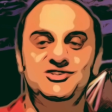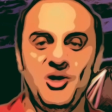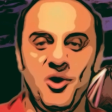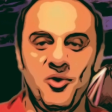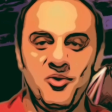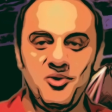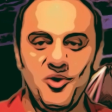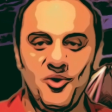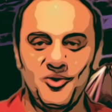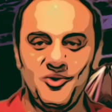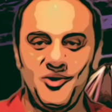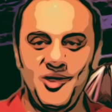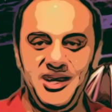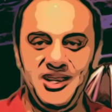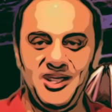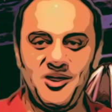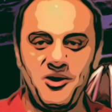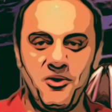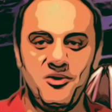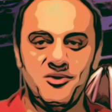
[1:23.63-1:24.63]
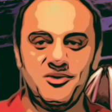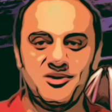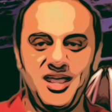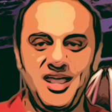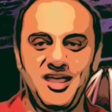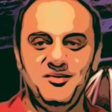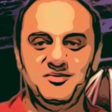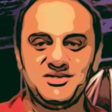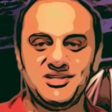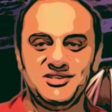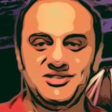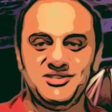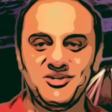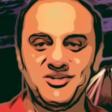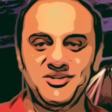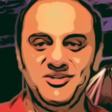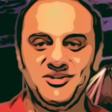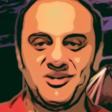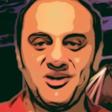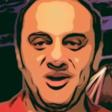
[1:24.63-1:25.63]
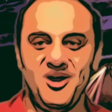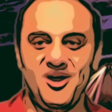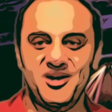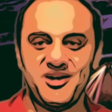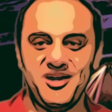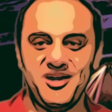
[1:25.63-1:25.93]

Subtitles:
don't go to any card games until you're caught